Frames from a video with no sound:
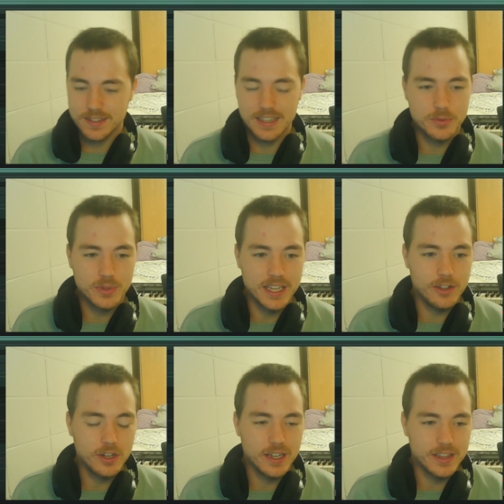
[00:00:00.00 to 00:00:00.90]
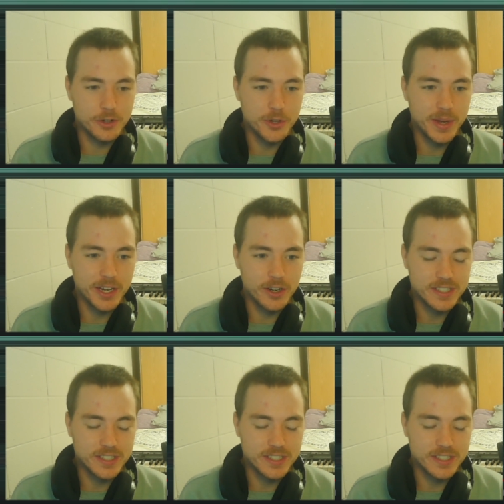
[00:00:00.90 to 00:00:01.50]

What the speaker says: That's what they look like they're doing at all